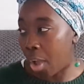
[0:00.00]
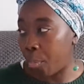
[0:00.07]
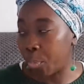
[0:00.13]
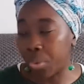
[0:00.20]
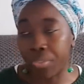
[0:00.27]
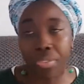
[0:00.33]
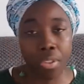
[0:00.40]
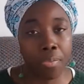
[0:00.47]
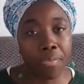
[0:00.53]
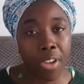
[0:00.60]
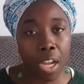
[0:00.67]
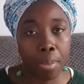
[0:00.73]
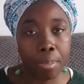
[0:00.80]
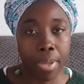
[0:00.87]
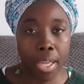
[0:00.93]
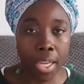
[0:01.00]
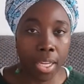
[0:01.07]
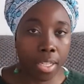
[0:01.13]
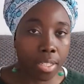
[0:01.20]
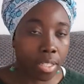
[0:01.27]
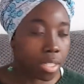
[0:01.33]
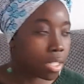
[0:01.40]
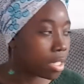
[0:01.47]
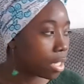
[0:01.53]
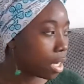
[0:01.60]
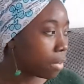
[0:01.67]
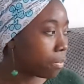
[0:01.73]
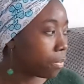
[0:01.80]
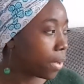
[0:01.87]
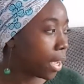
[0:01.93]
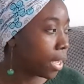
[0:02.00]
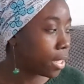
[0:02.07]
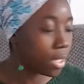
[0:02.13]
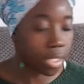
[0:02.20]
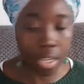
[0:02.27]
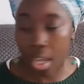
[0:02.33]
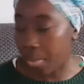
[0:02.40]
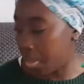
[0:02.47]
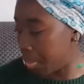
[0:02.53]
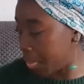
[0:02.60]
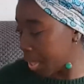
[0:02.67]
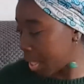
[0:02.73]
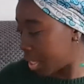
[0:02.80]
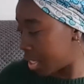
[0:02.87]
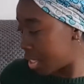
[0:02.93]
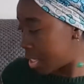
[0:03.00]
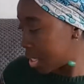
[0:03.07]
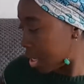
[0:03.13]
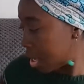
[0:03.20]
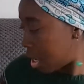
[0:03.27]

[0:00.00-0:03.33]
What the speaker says: with the Fab 8 stuff and other things.